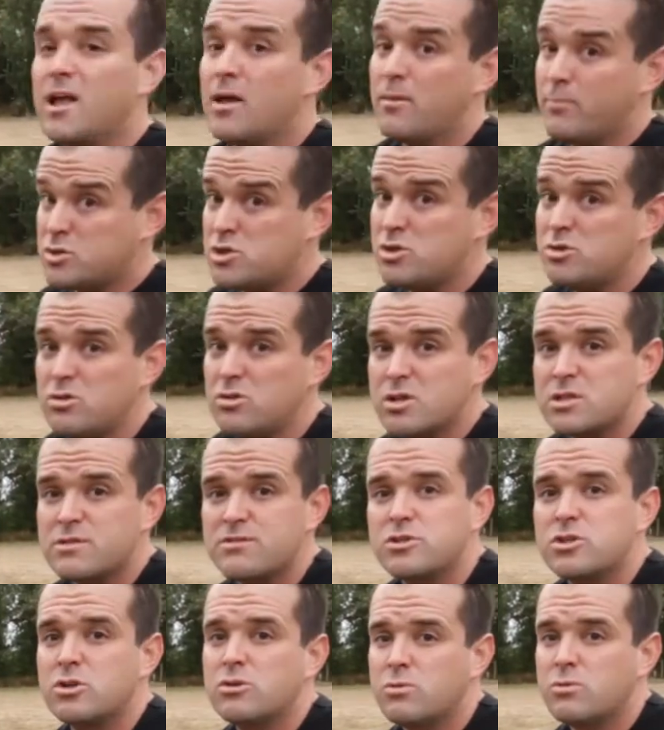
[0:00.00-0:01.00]
but you do this for
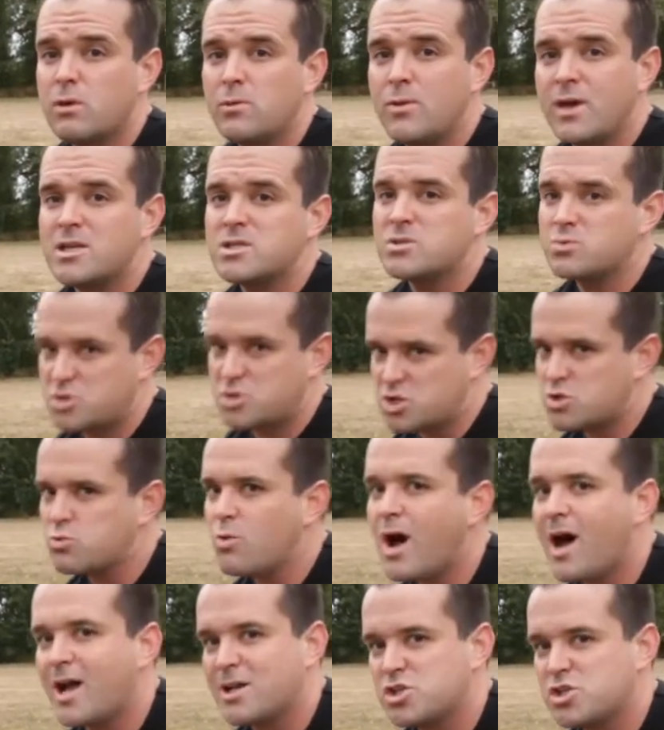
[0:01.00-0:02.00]
2-3 weeks, just
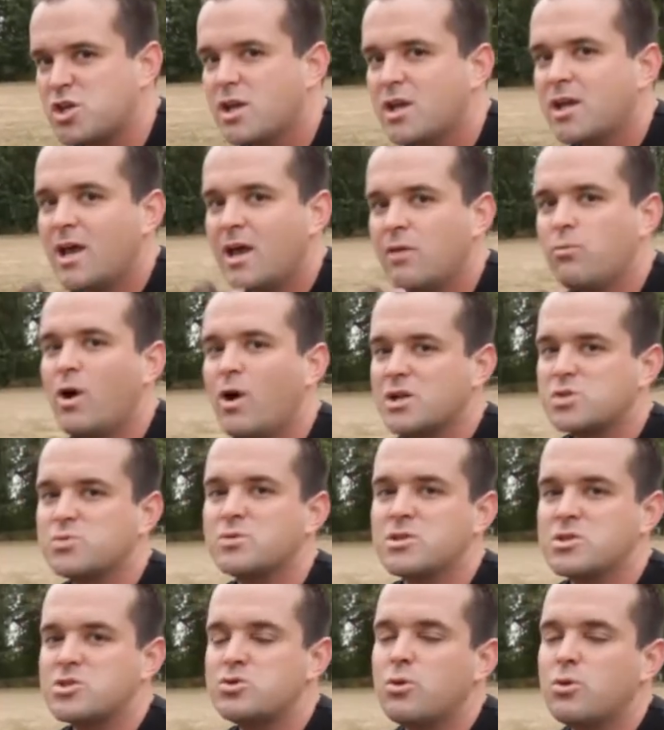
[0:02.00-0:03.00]
watch, and watch what
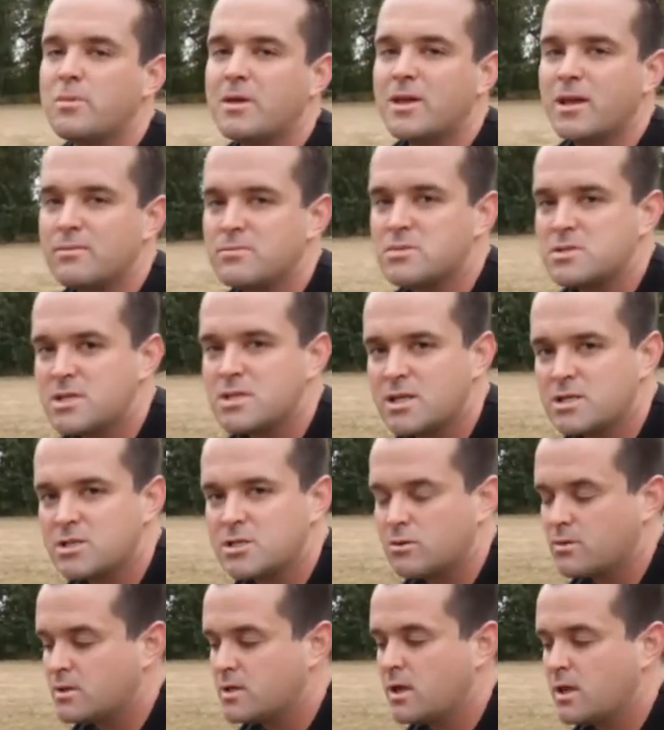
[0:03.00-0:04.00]
this tool becomes
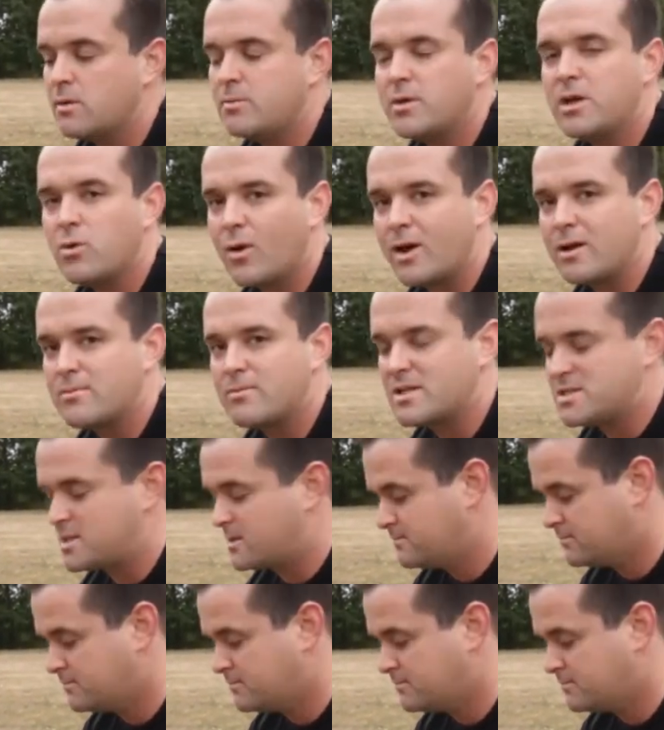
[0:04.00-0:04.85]
into. It'll be quite amazing.